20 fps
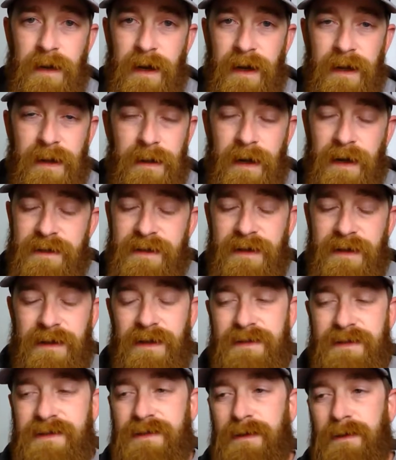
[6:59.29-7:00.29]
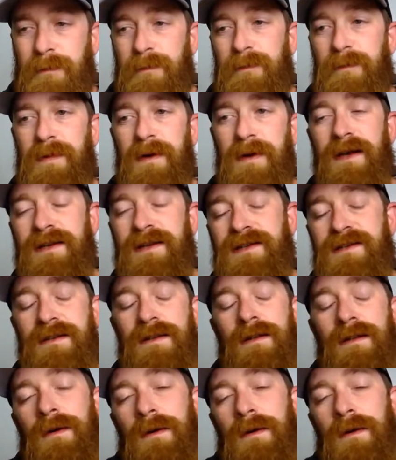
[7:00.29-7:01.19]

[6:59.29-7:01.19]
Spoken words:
I think that's the biggest